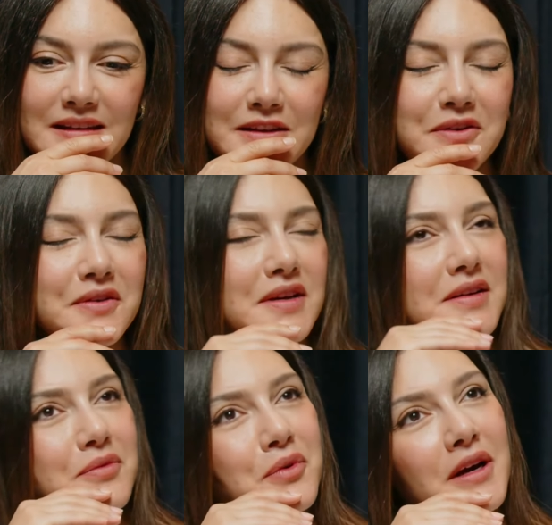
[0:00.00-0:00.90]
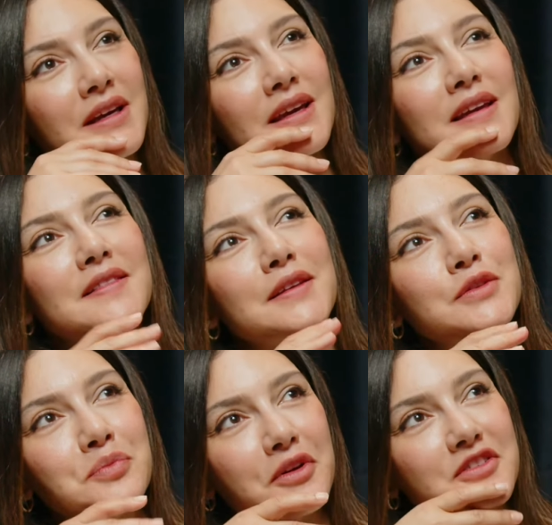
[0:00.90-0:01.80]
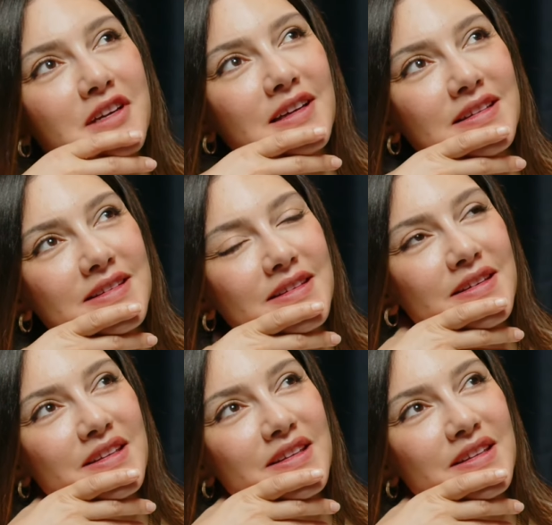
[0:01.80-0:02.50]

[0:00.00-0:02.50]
So working in this project,